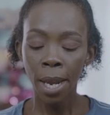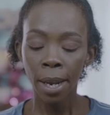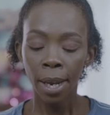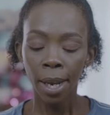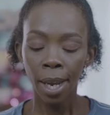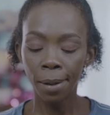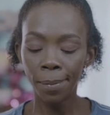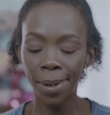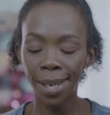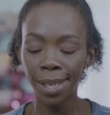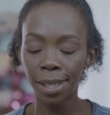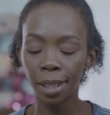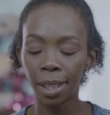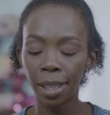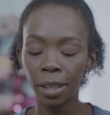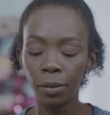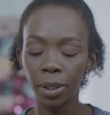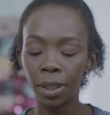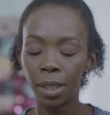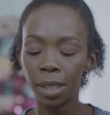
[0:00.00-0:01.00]
And
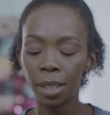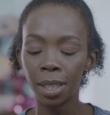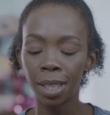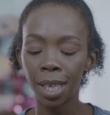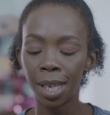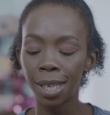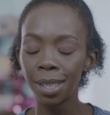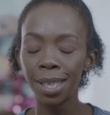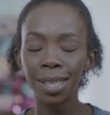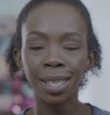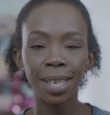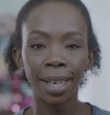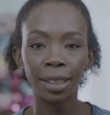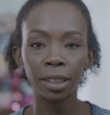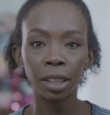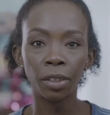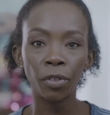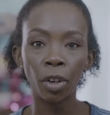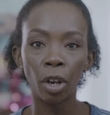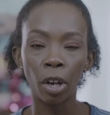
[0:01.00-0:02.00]
basically what this does, it
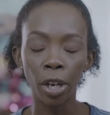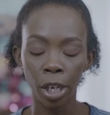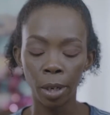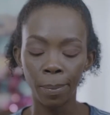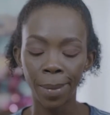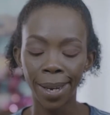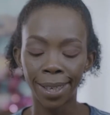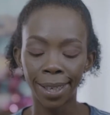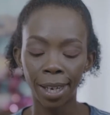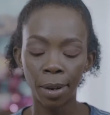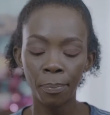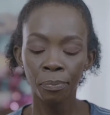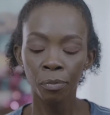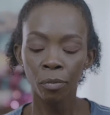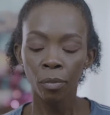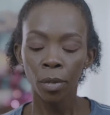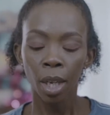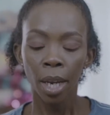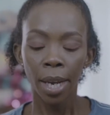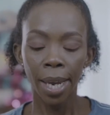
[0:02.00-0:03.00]
takes off all your makeup.
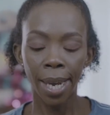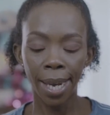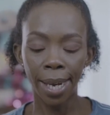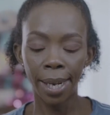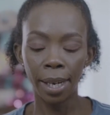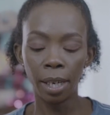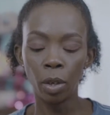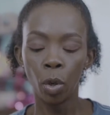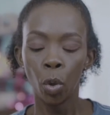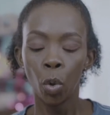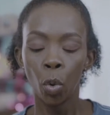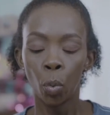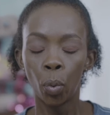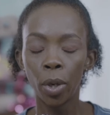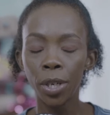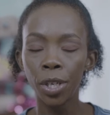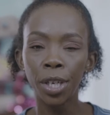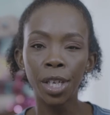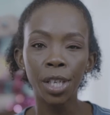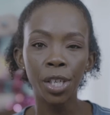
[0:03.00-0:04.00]
And
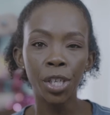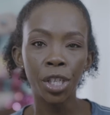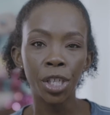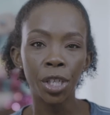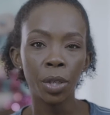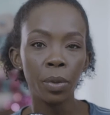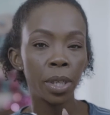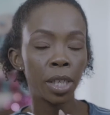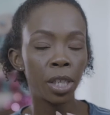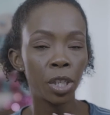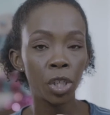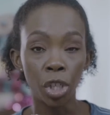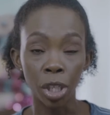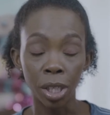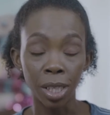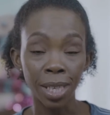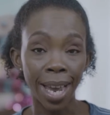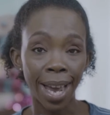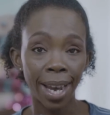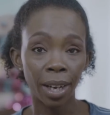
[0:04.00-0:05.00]
what you can do, you can
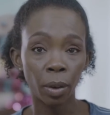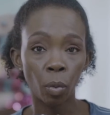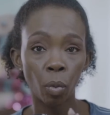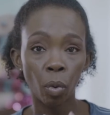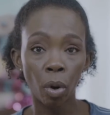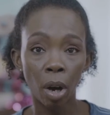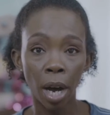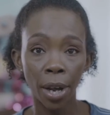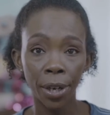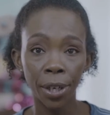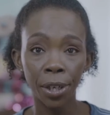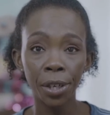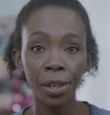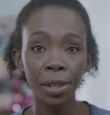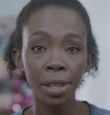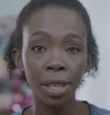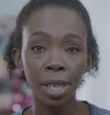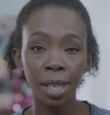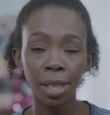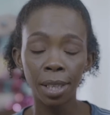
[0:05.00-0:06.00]
just add water
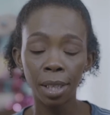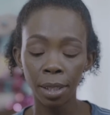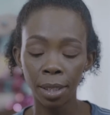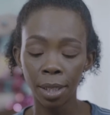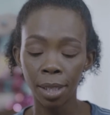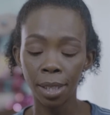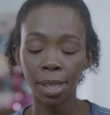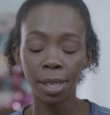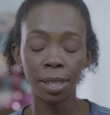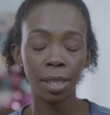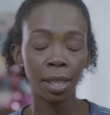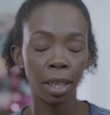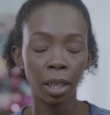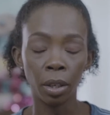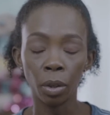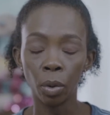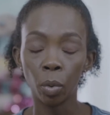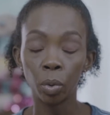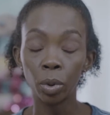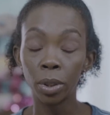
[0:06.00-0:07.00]
to this, and
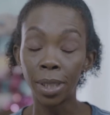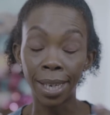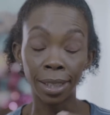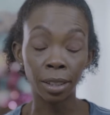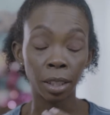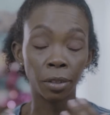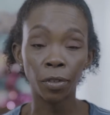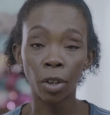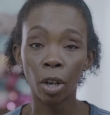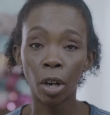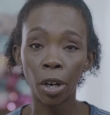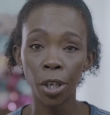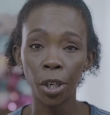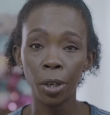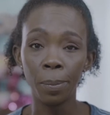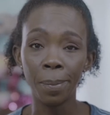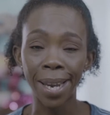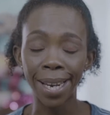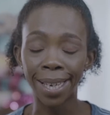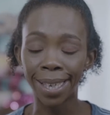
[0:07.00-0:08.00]
it takes off all
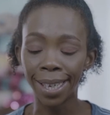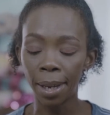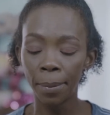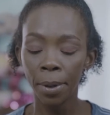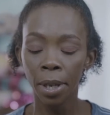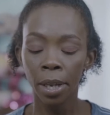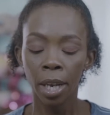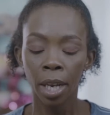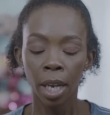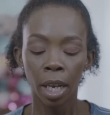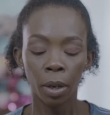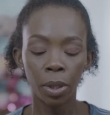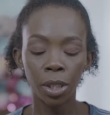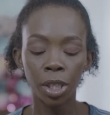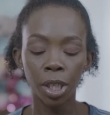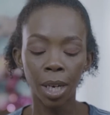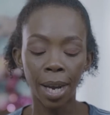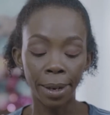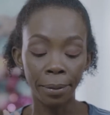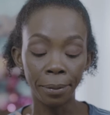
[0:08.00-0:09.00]
your makeup. And
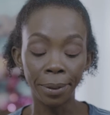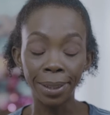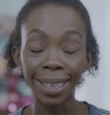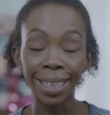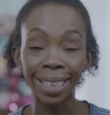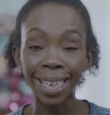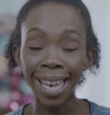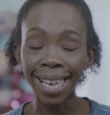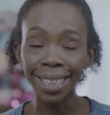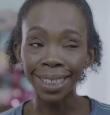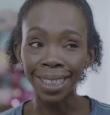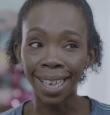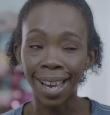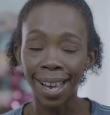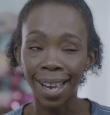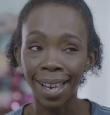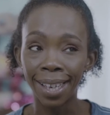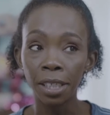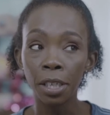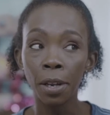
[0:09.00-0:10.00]
which I really like
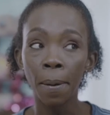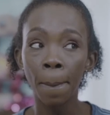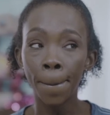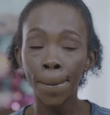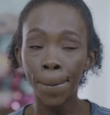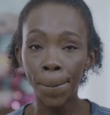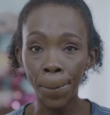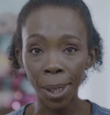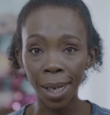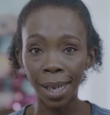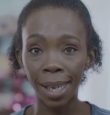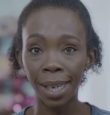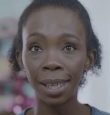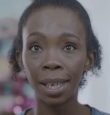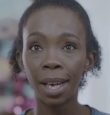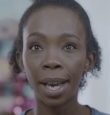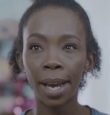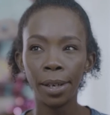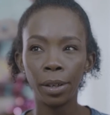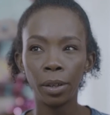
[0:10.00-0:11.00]
that. But
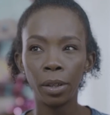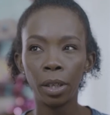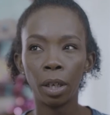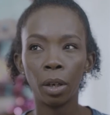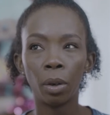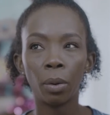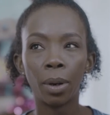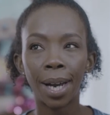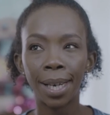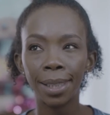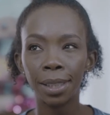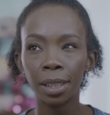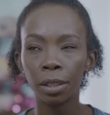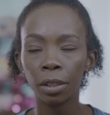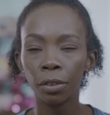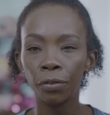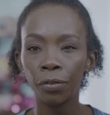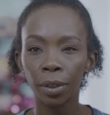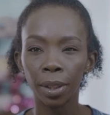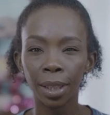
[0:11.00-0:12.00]
I don't know, I
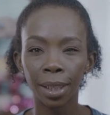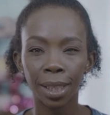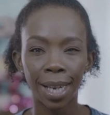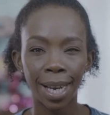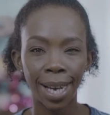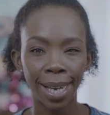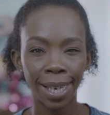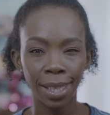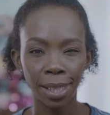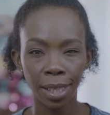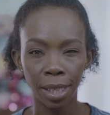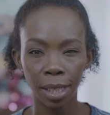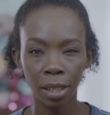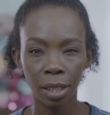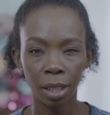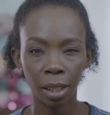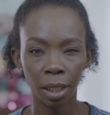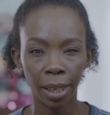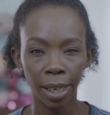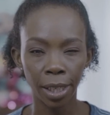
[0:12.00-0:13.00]
still feel like I need
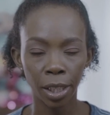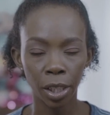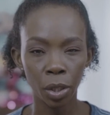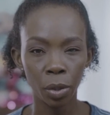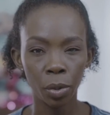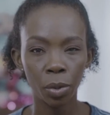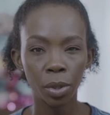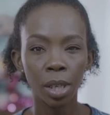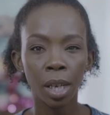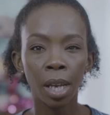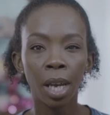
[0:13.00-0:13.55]
to like use